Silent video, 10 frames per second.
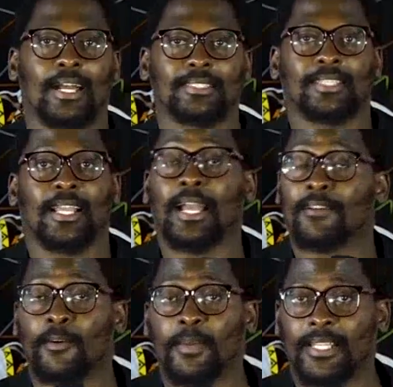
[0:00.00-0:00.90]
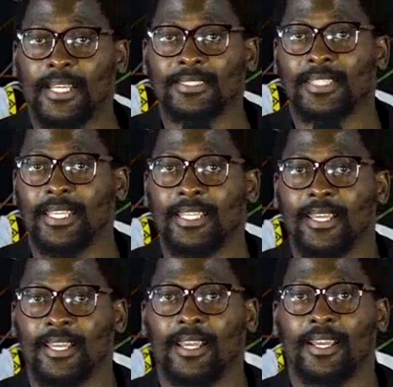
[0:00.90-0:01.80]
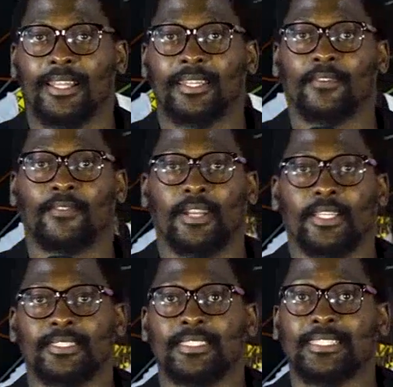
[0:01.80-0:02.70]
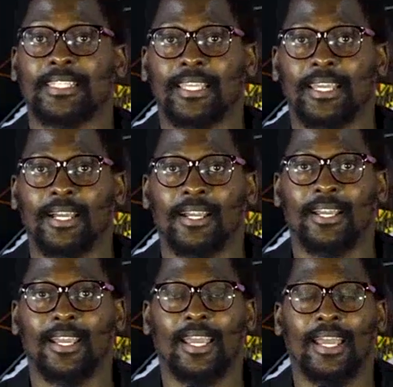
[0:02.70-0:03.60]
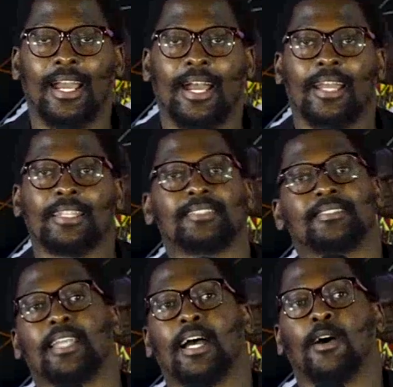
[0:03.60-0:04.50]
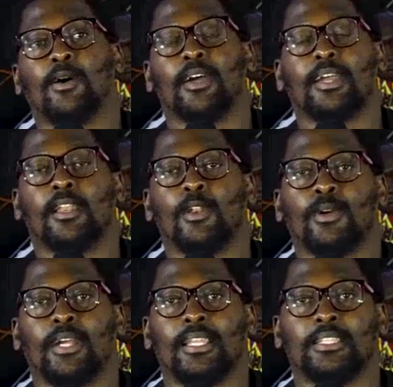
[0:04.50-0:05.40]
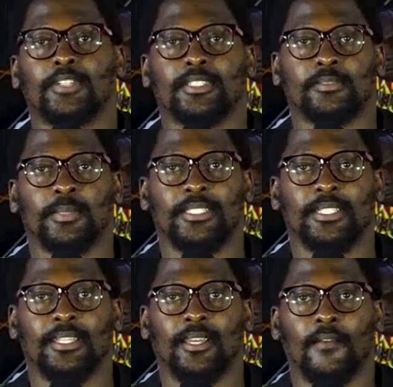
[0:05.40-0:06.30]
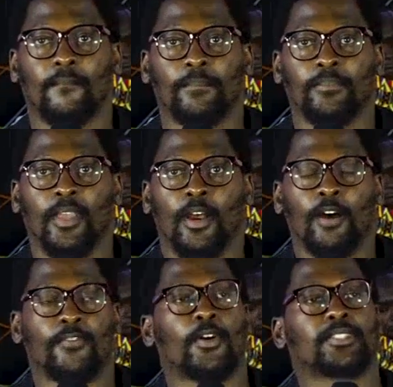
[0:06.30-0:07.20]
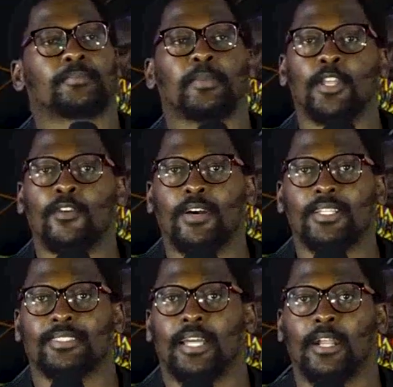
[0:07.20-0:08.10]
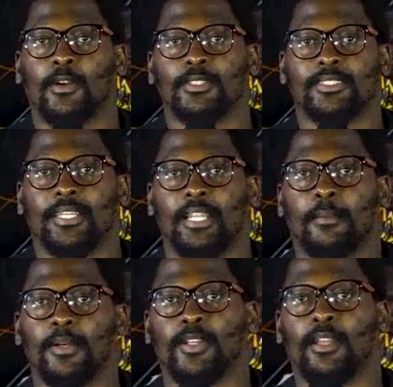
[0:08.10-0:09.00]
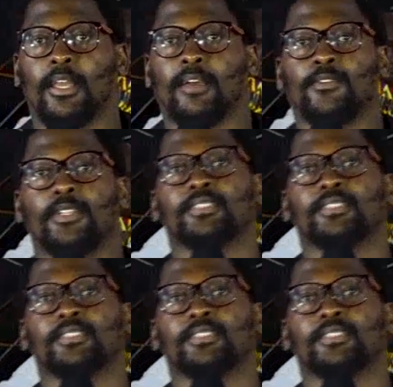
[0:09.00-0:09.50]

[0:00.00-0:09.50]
As the government has said, the virus is here and it's now locally transmitted. Of course, many of us are concerned about our loved